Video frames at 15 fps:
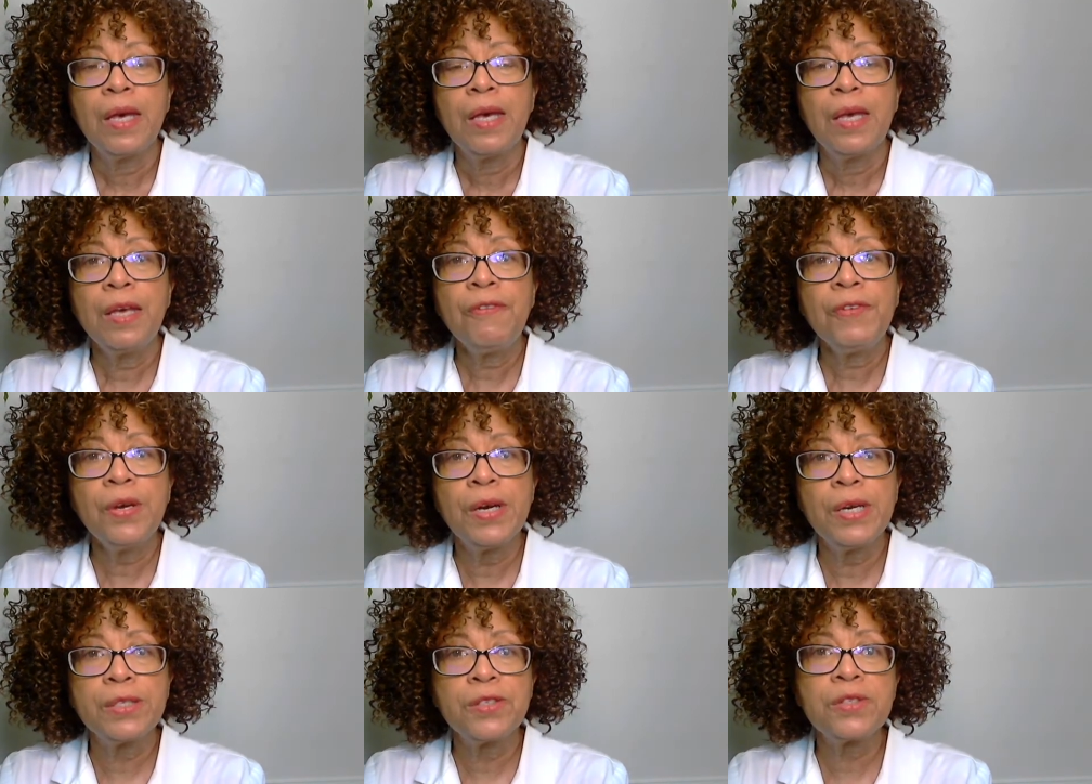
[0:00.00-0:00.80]
If
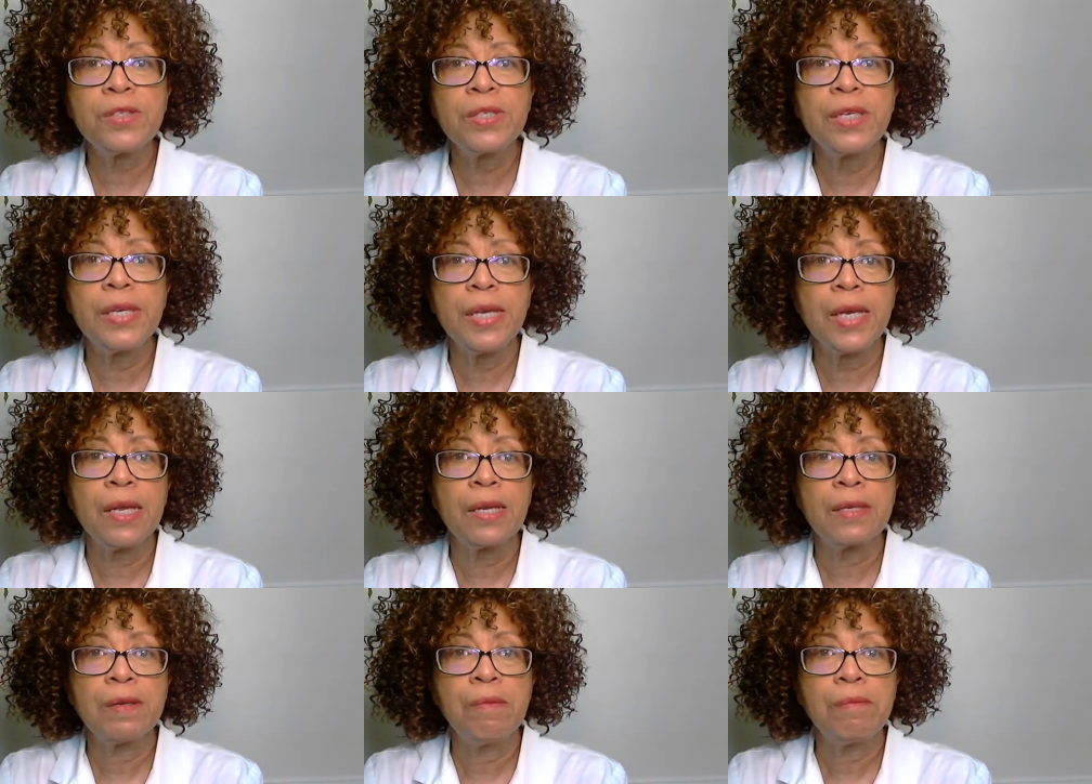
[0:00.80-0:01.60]
you're interested
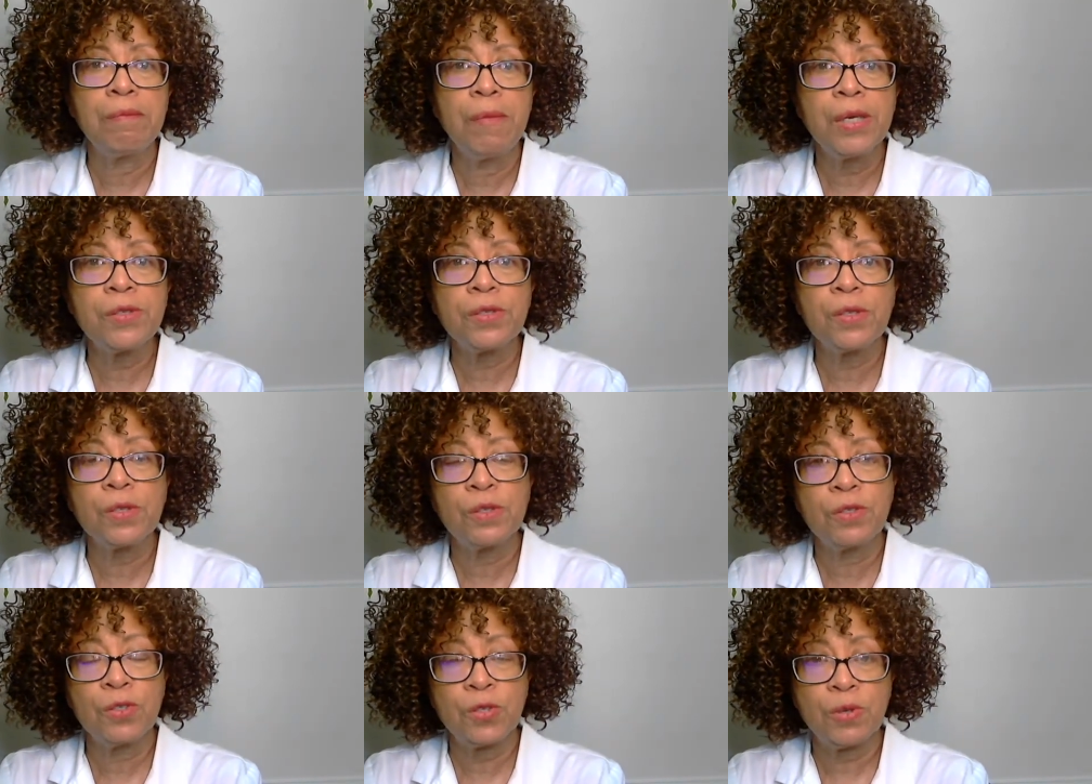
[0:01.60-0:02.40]
in
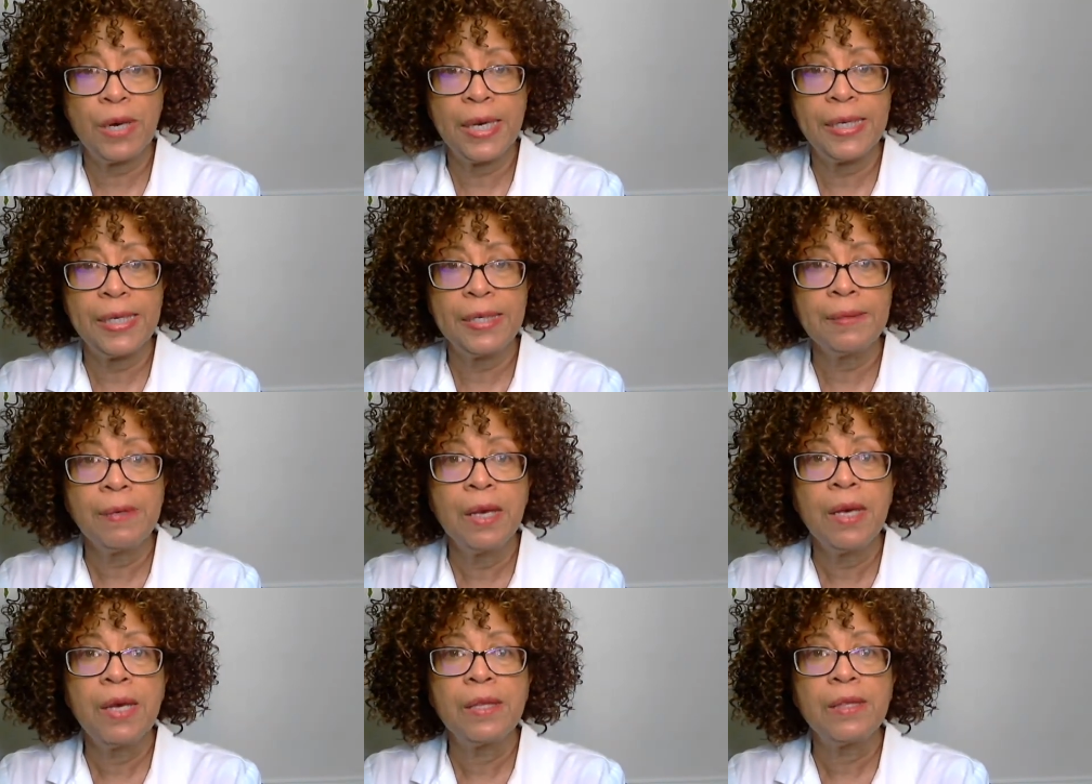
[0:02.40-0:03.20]
muscle training,
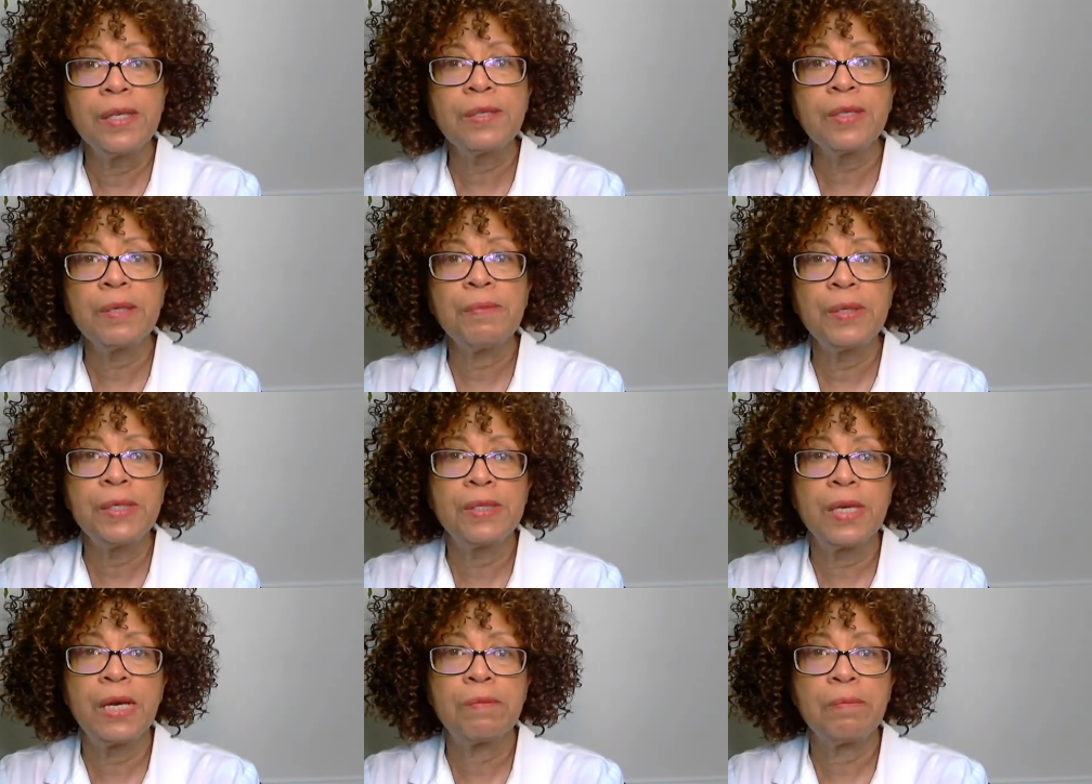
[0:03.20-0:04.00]
this can be
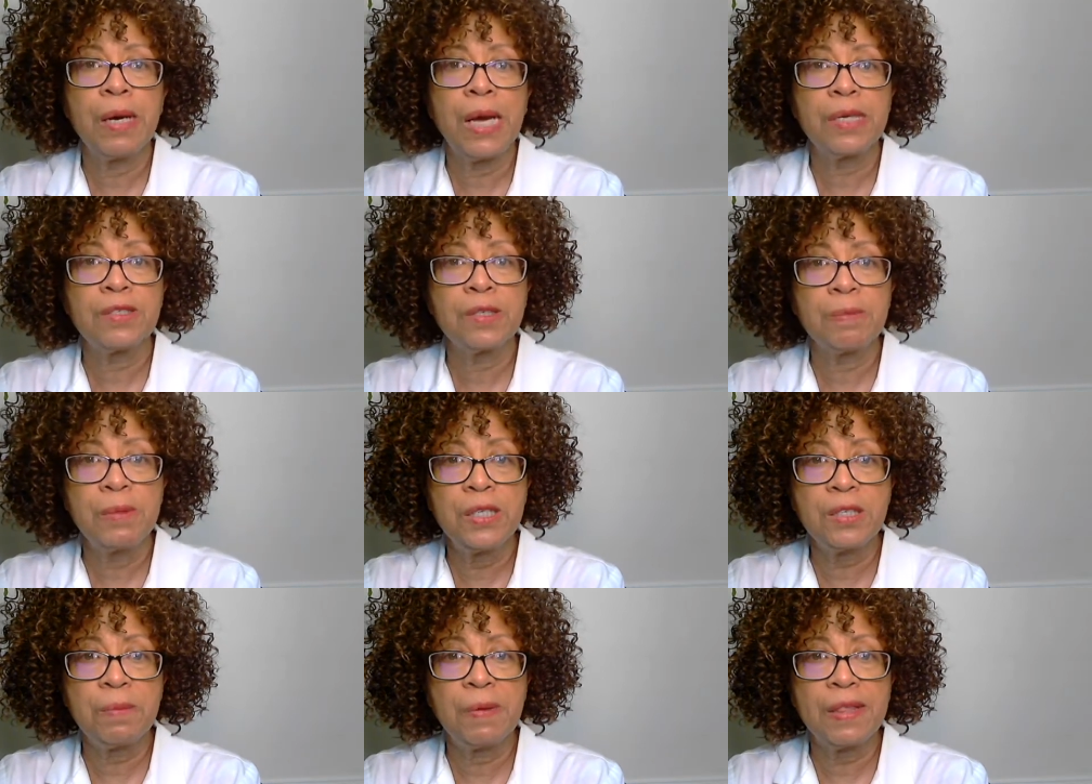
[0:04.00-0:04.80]
done by a
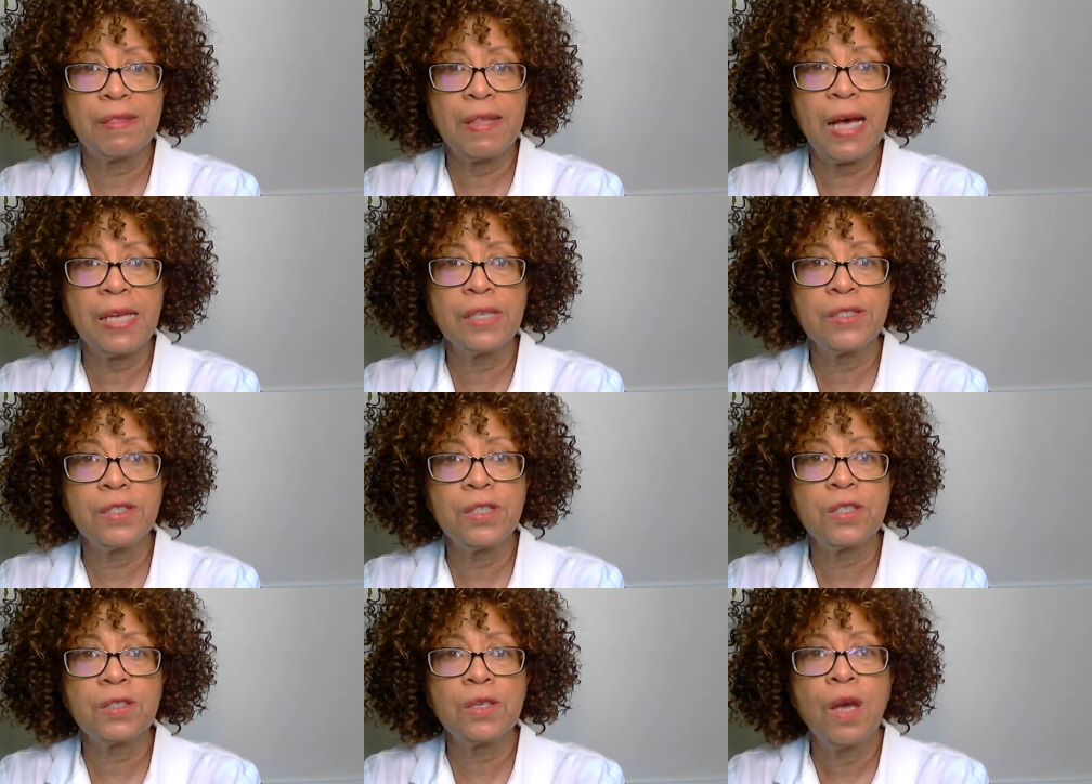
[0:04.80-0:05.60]
speech
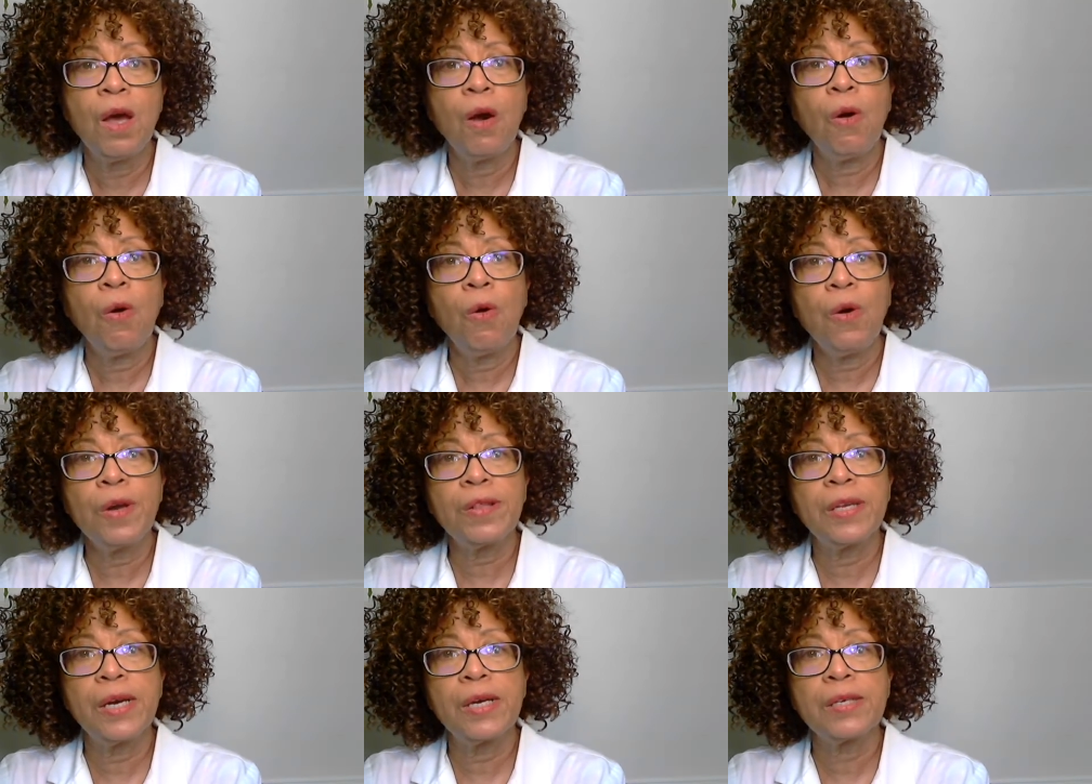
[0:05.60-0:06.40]
pathologist, or
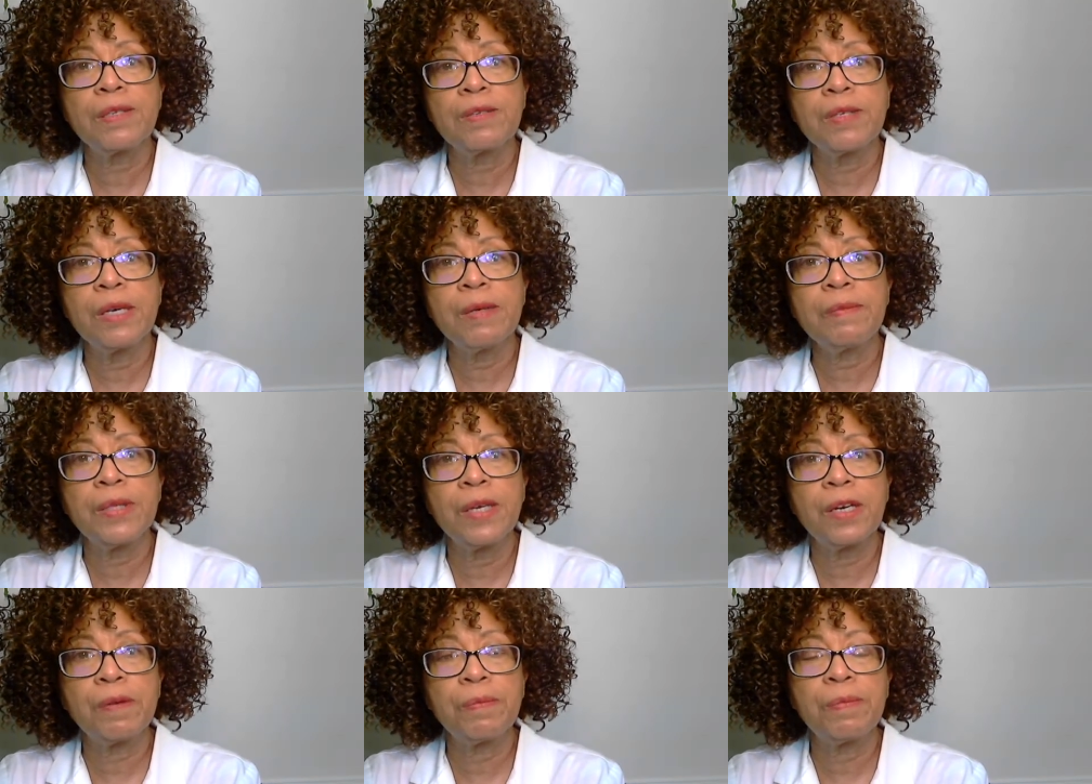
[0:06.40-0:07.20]
there are some
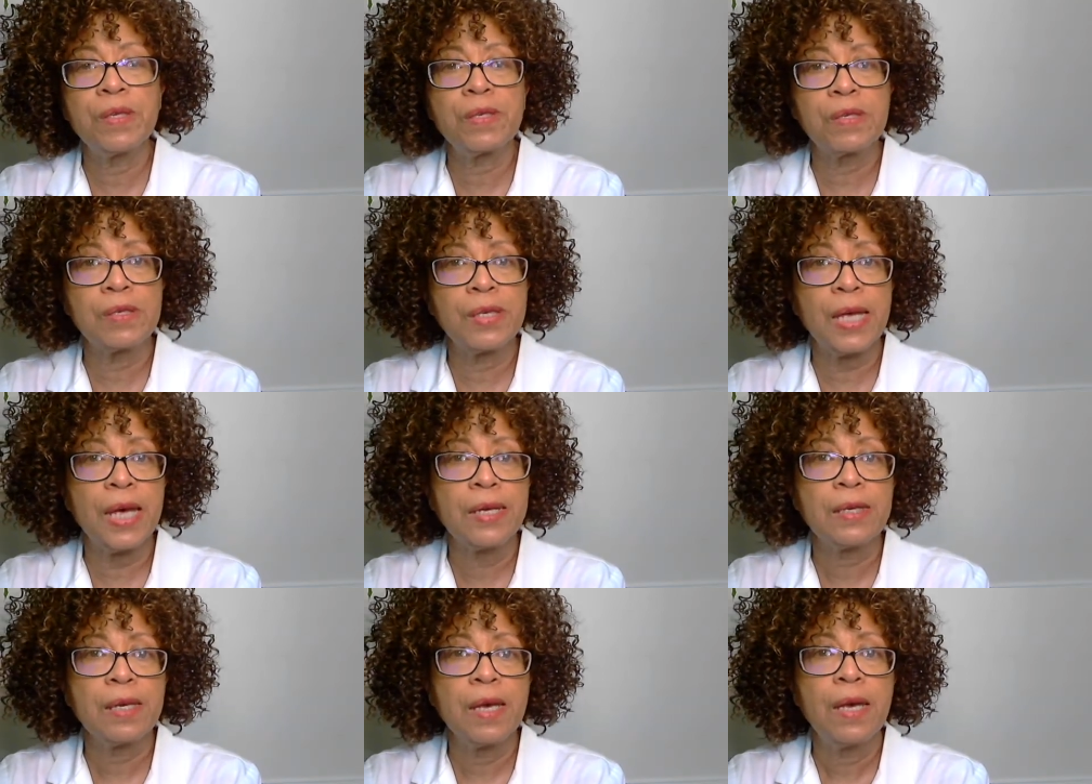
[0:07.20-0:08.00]
therapists that